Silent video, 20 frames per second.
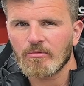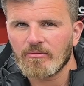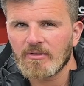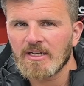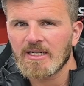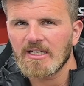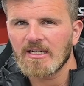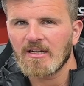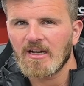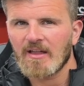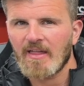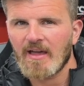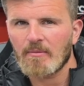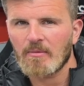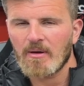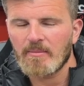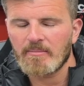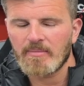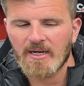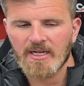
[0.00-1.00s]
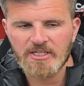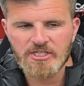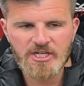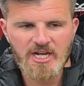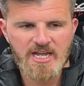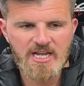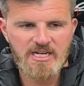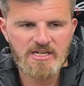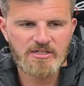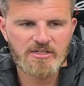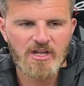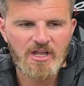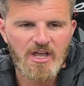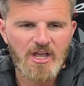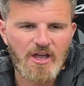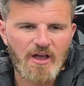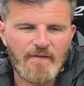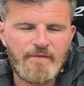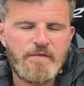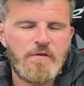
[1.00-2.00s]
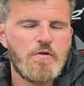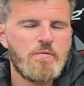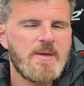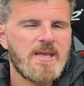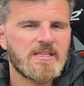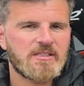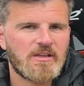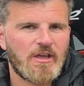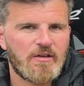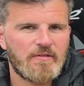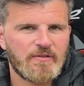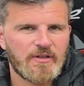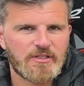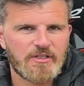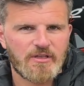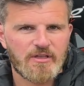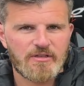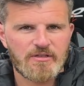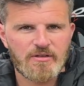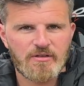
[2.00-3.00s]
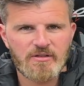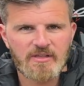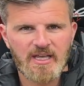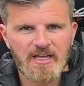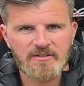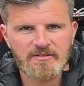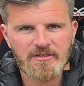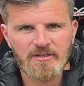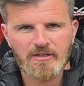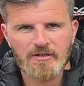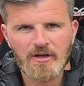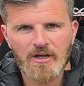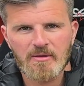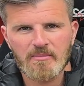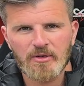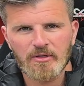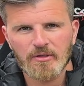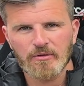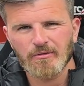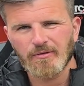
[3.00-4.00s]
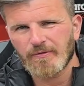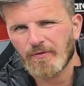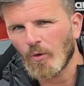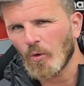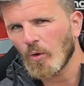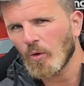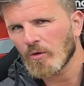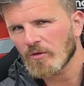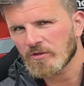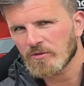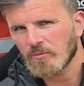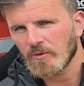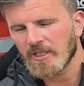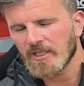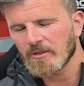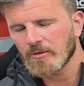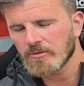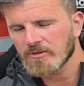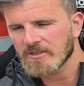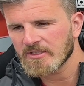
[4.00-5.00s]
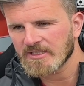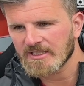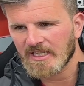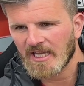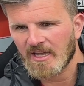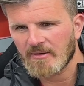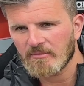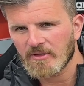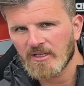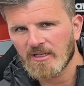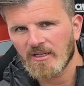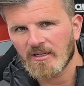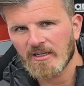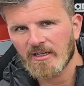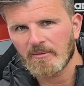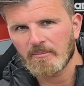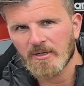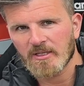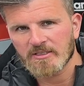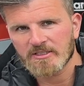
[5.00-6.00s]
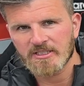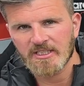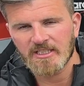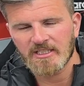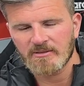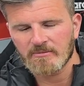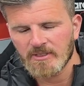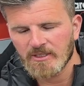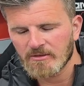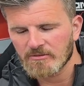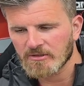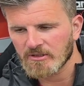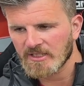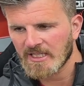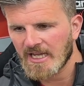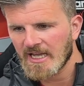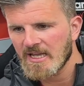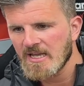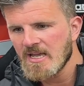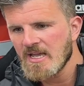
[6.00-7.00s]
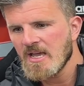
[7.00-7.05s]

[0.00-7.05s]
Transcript: Really like that one. But I change a few bits over to the 2009 model, forks, wheels, because it came with the Lito Marcini wheels on there.